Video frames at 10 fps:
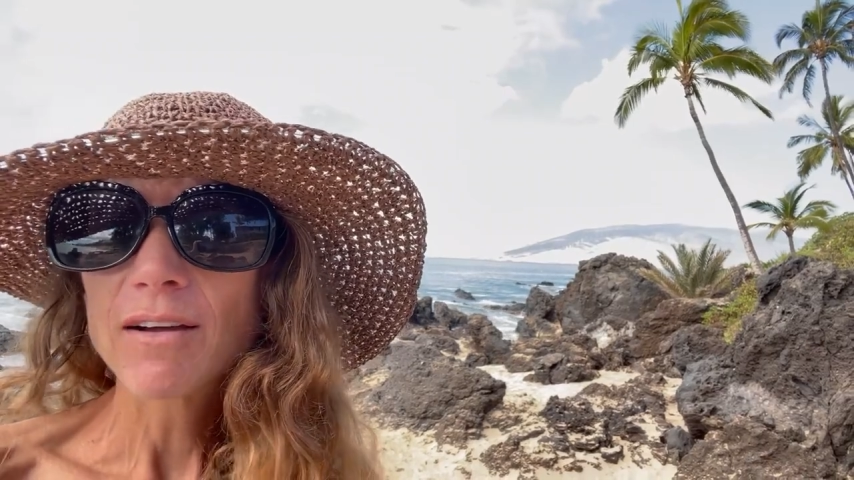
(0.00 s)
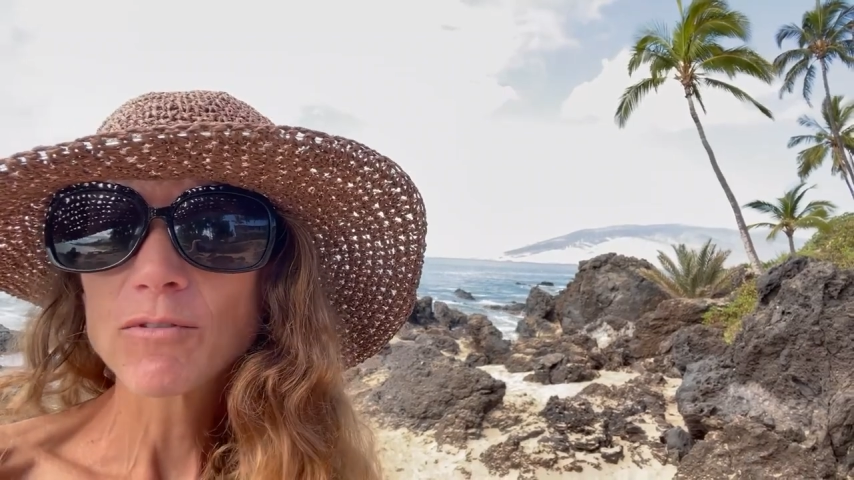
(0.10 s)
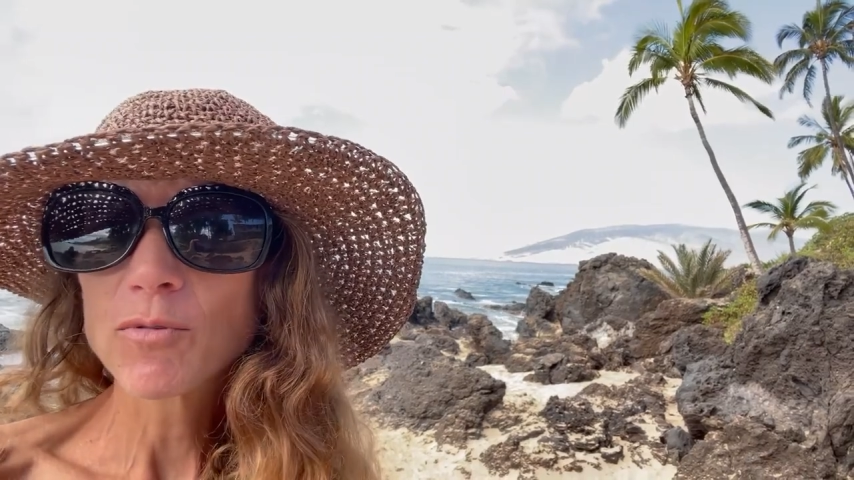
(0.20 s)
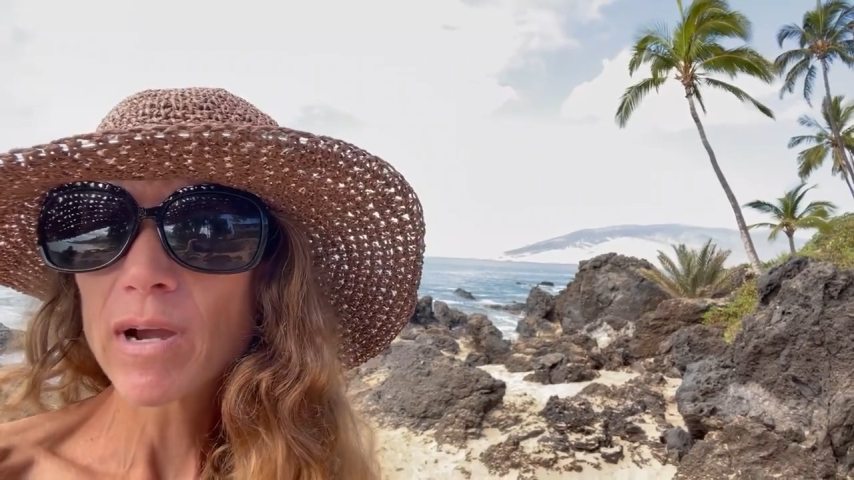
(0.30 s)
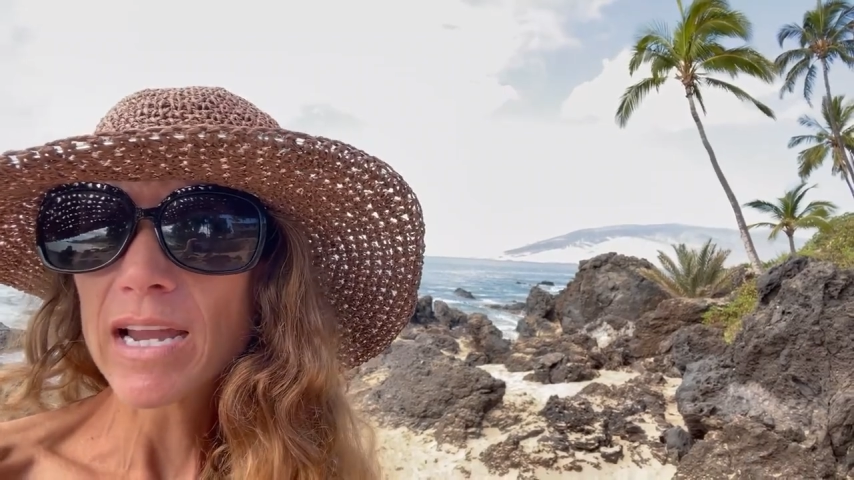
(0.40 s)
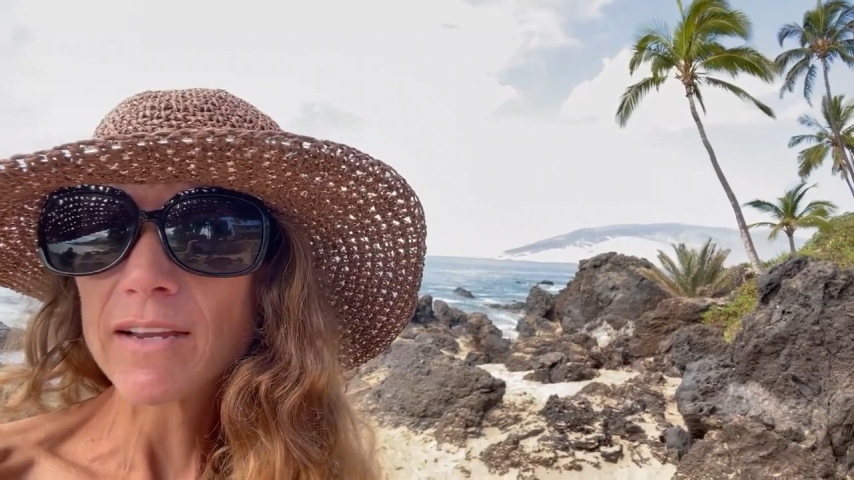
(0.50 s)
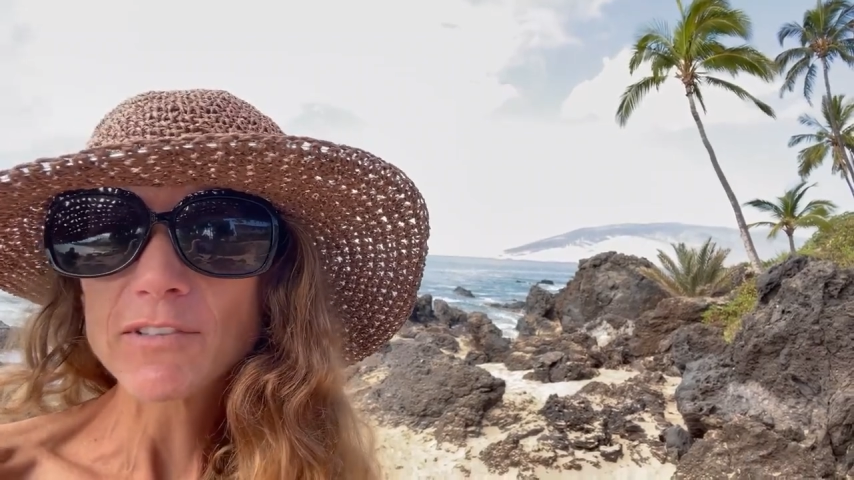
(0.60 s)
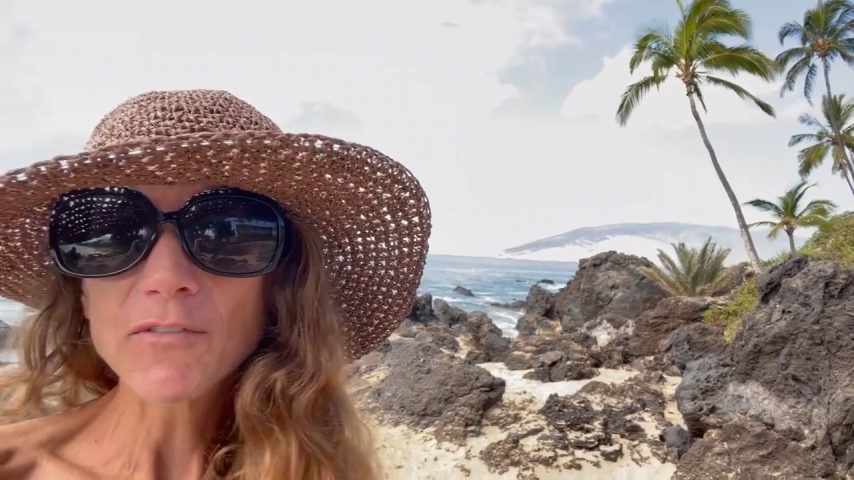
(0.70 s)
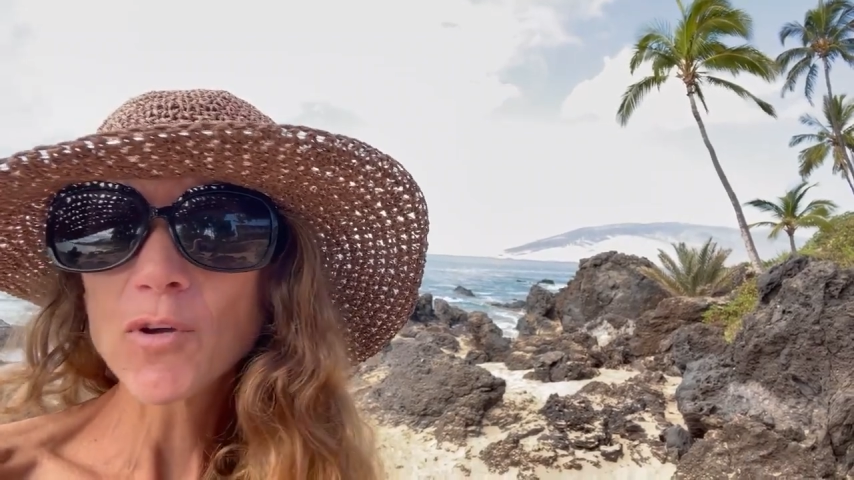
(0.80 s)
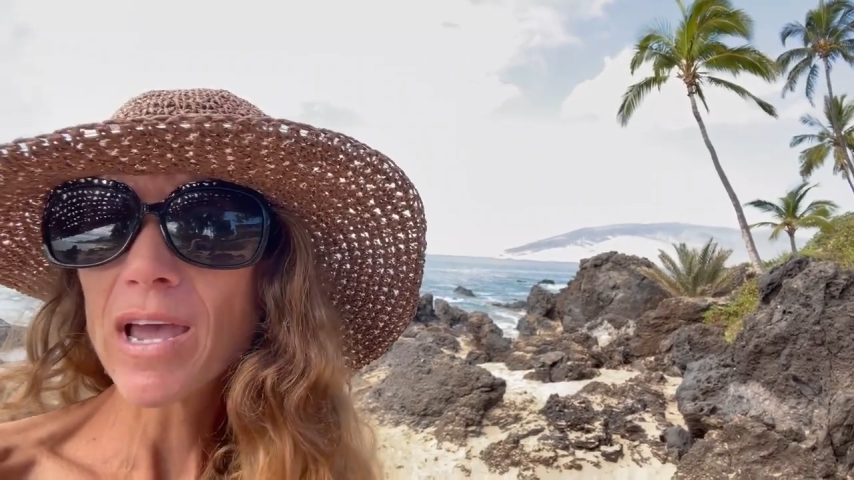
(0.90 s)
Graves,
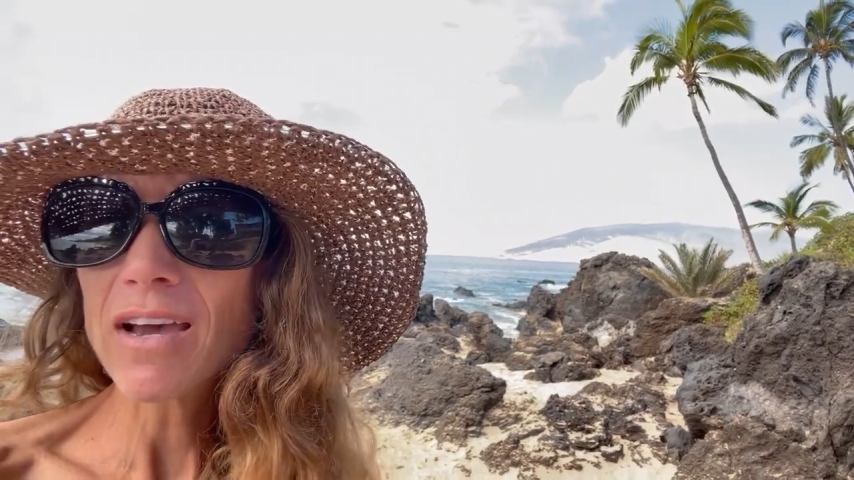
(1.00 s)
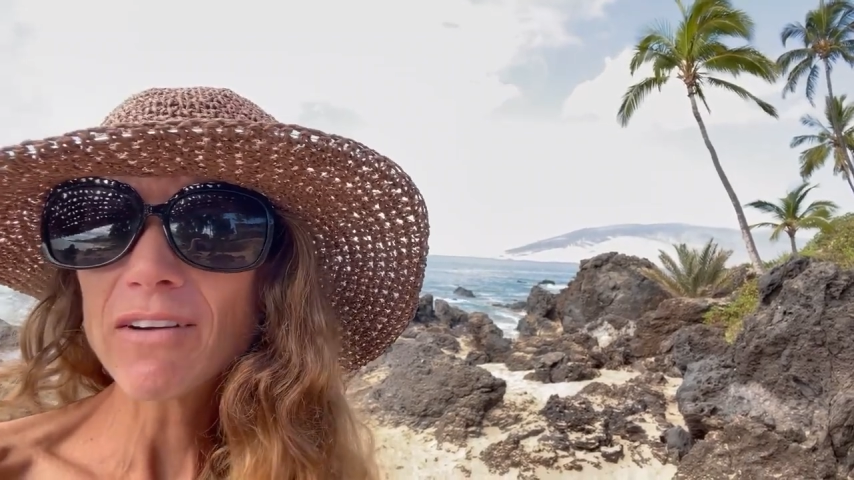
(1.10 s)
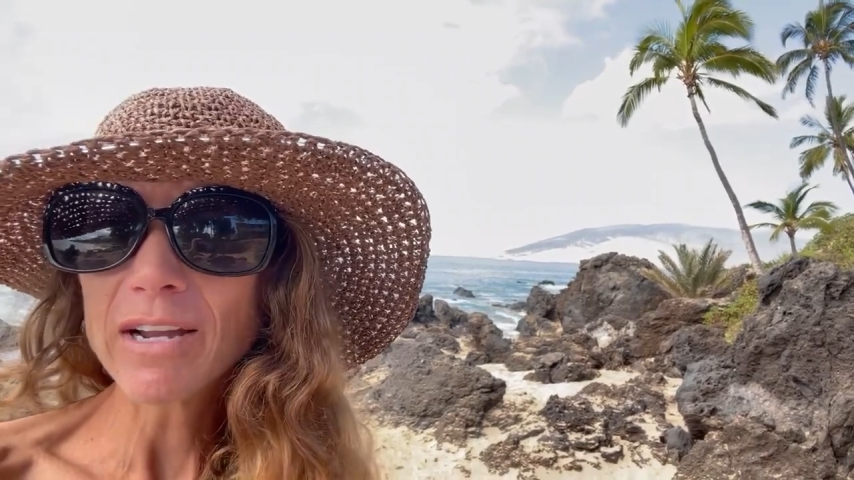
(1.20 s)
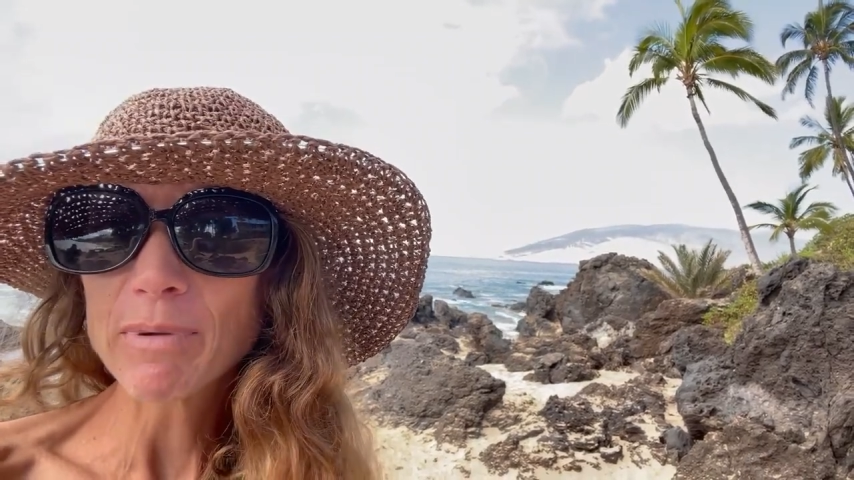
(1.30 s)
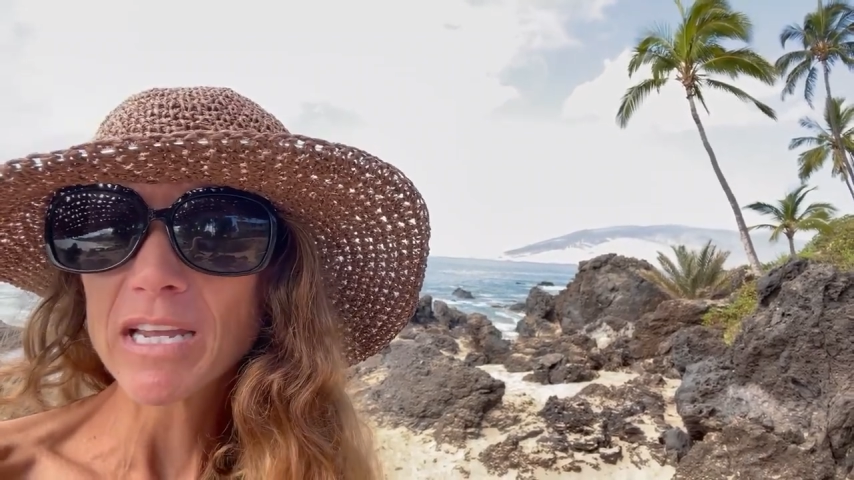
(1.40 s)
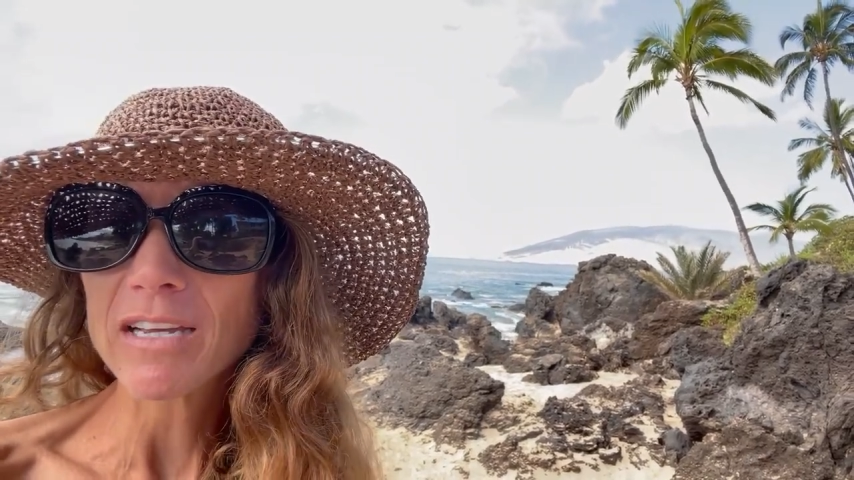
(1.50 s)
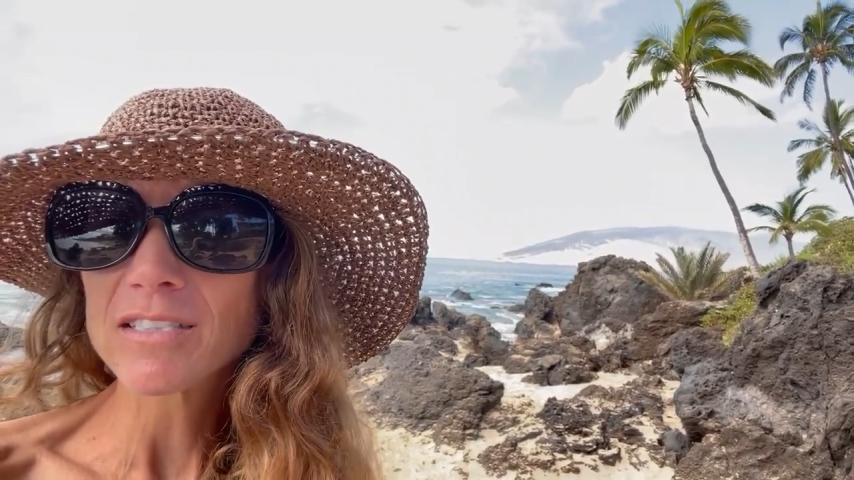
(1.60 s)
if you have IBS,